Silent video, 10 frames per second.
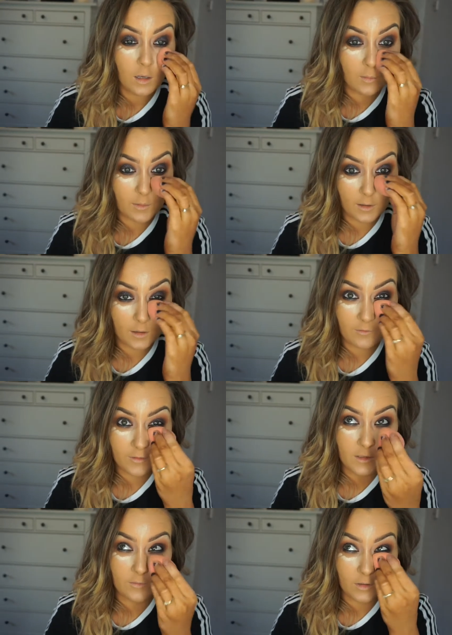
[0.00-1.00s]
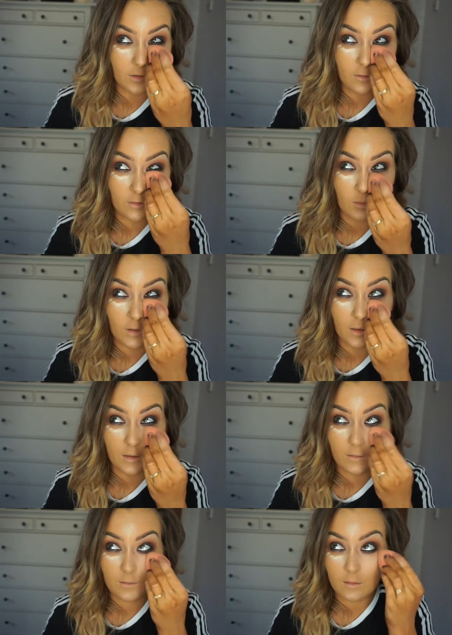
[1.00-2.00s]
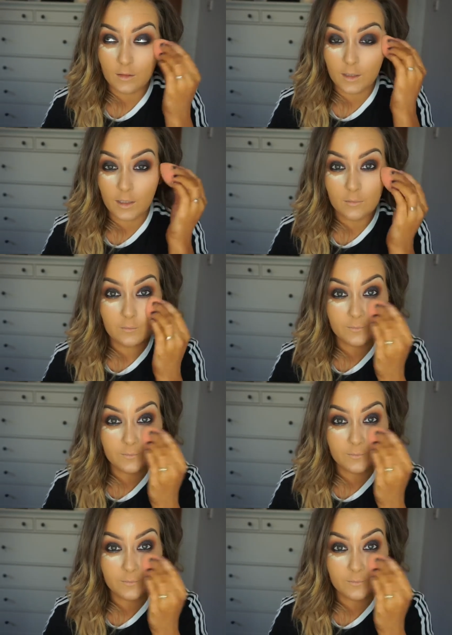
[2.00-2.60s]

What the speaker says: about the coverage. I'm really just wanting it nice and light.